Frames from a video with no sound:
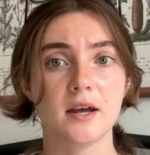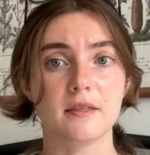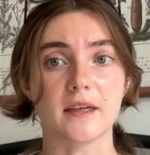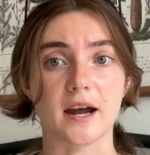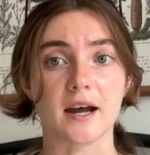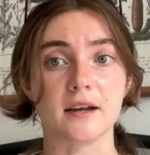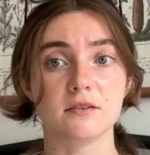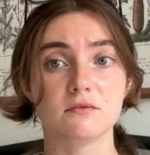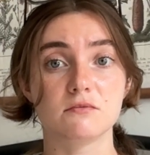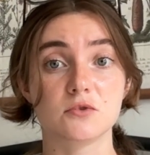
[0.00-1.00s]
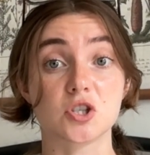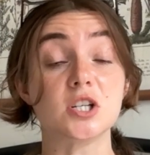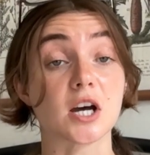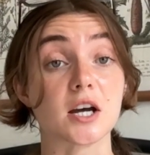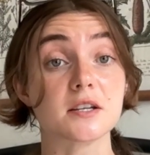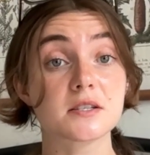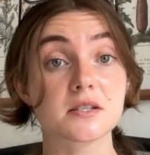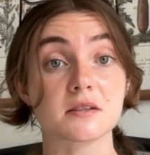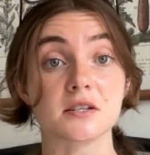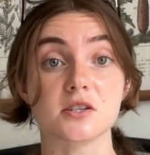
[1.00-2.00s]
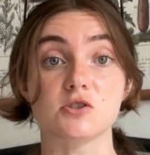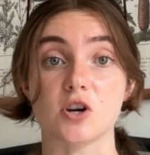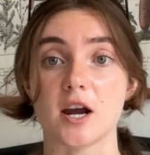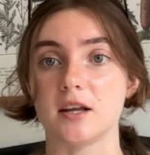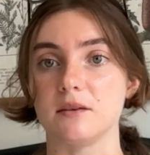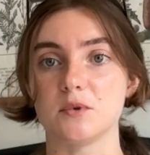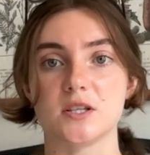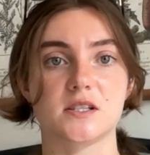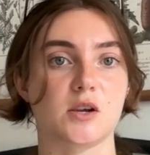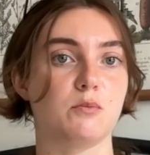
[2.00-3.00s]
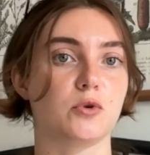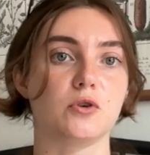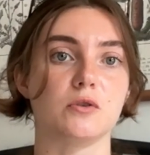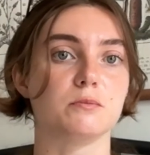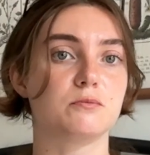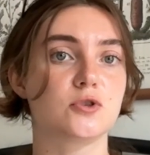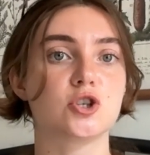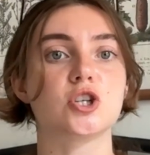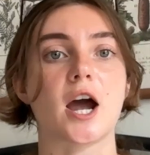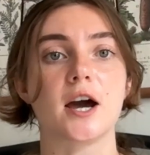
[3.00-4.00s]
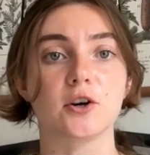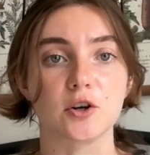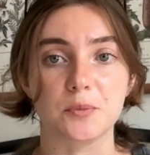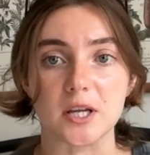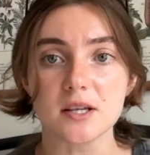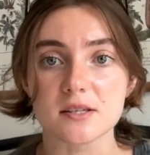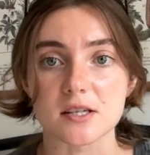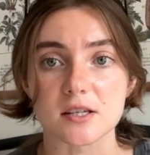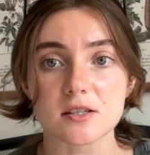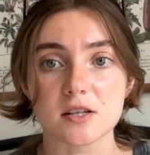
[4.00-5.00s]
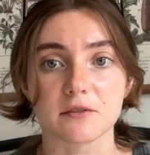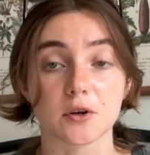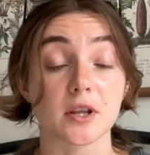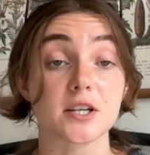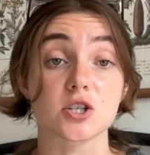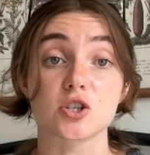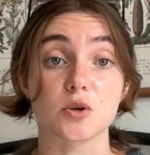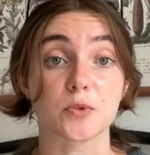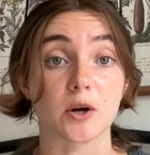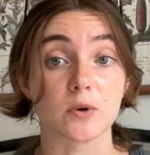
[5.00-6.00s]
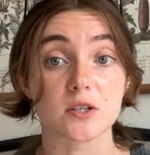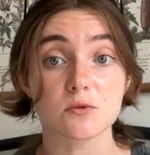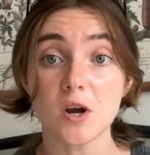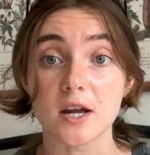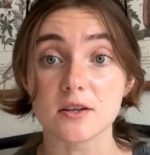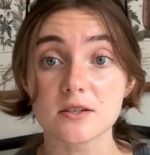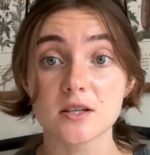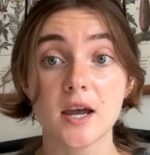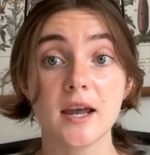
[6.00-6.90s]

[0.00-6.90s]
that she does than to try to assemble shattered pieces of a relationship that once was,